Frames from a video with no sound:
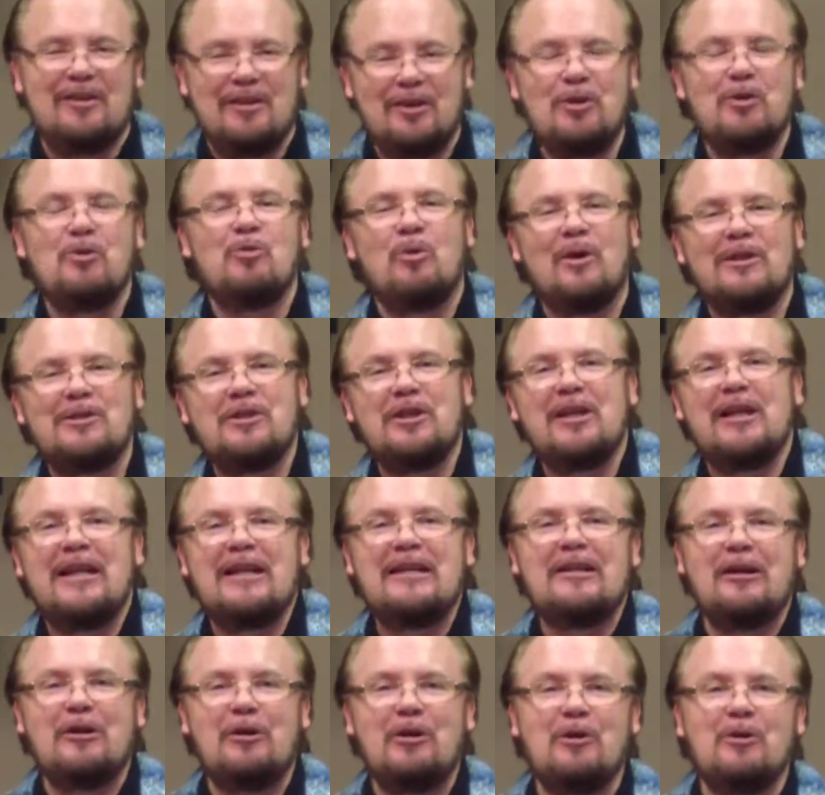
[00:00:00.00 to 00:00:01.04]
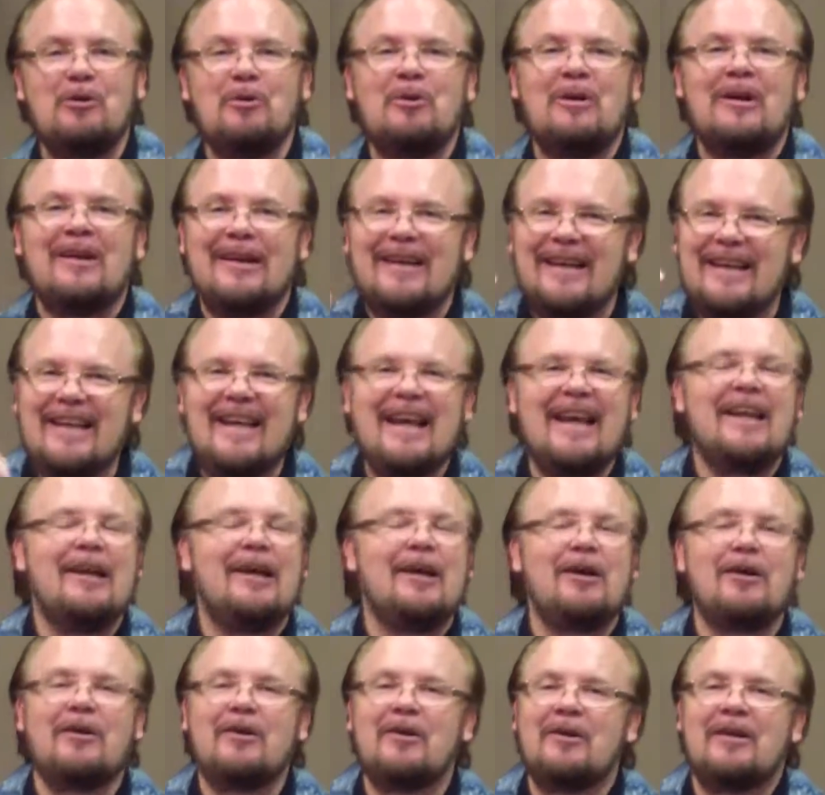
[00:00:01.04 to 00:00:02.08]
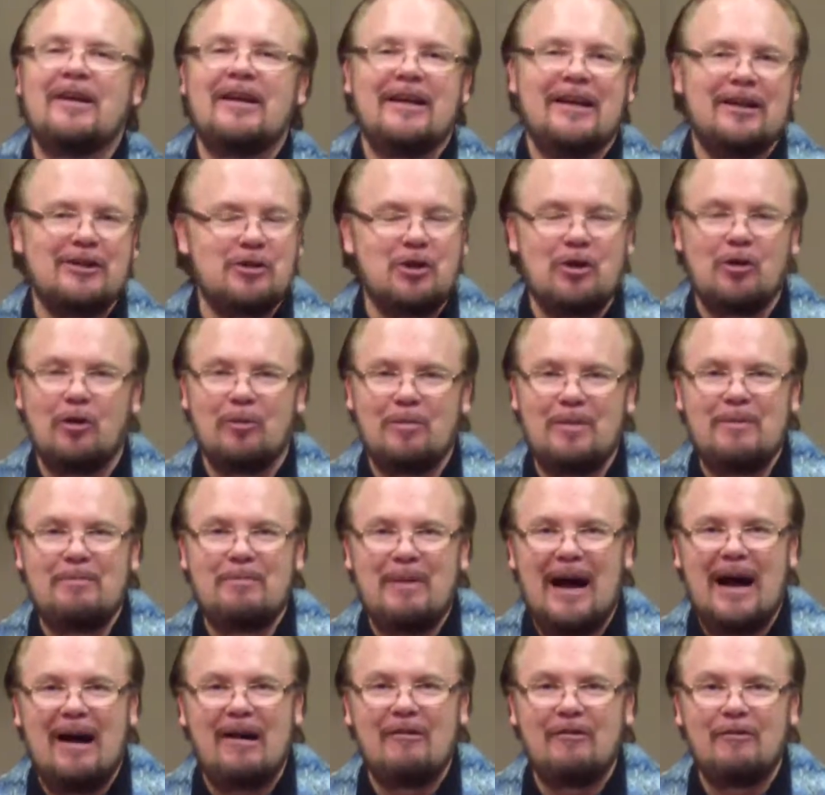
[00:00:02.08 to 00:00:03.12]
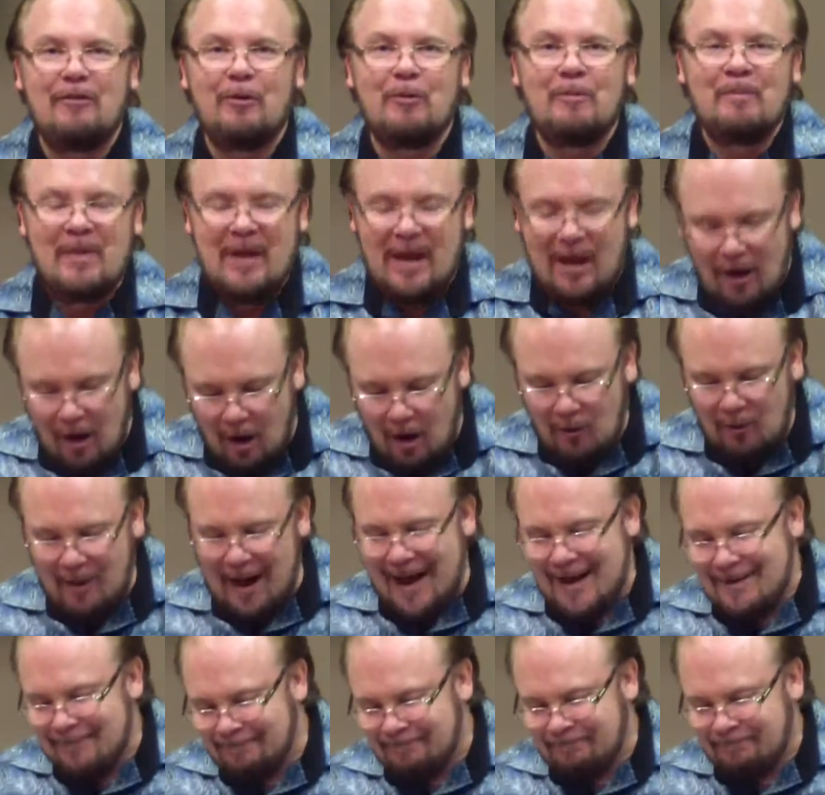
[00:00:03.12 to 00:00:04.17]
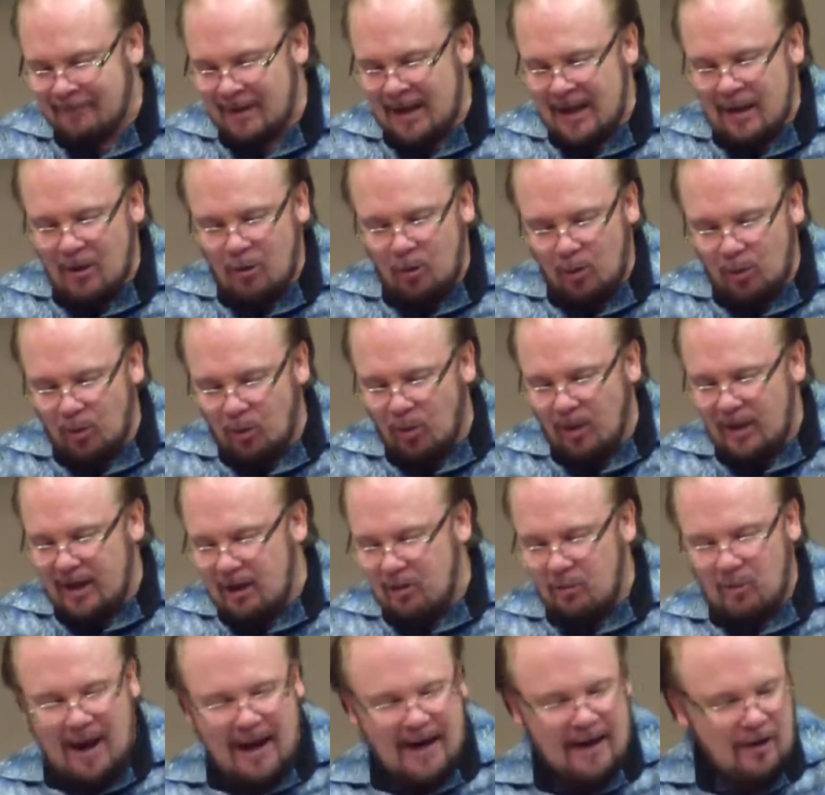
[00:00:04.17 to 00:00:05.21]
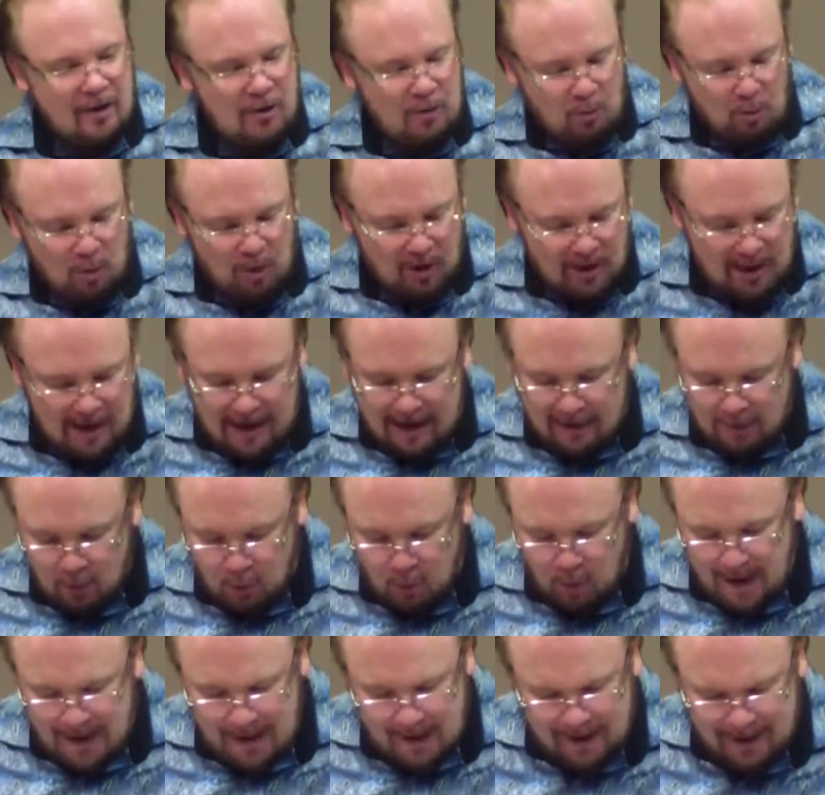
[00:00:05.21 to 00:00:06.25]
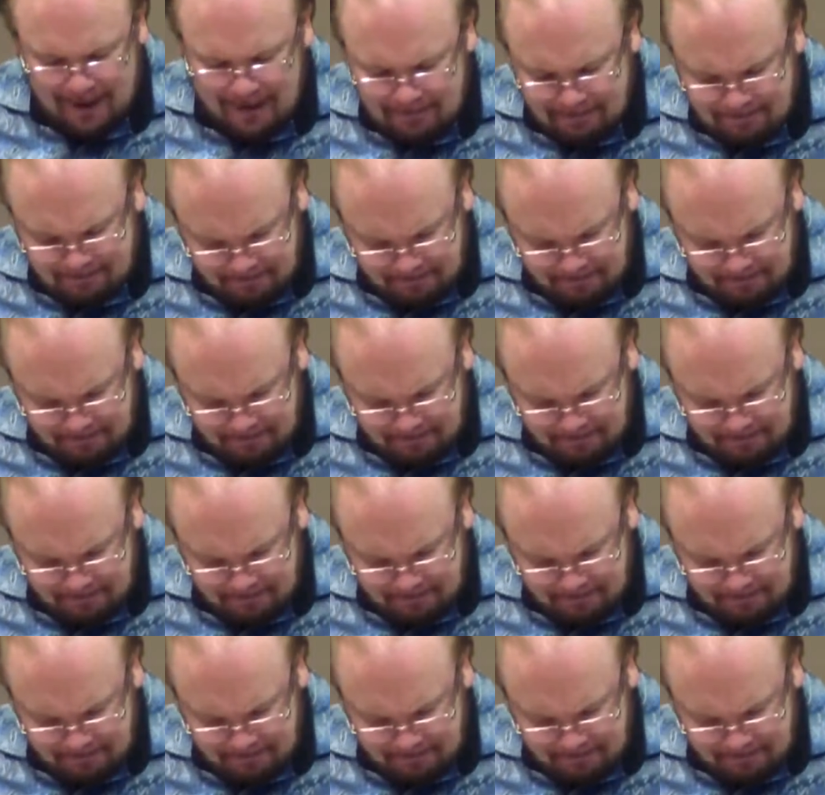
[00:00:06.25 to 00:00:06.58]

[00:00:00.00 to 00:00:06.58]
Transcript: Do what you need to do. Get here. It's going to be powerful. All right. We want to get right into the Word of God quickly.